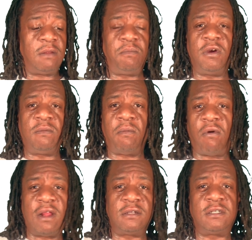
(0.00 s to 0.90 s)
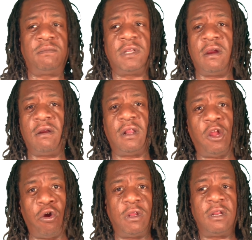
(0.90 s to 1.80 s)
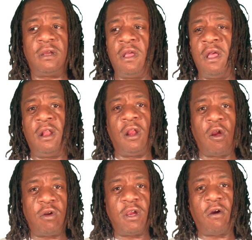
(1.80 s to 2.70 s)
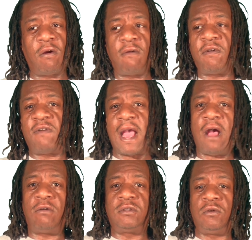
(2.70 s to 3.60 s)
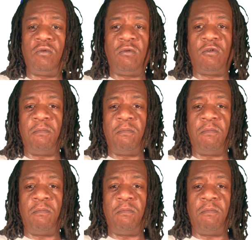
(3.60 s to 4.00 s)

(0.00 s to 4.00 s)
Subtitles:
and putting products up there and learning a learning curve of how to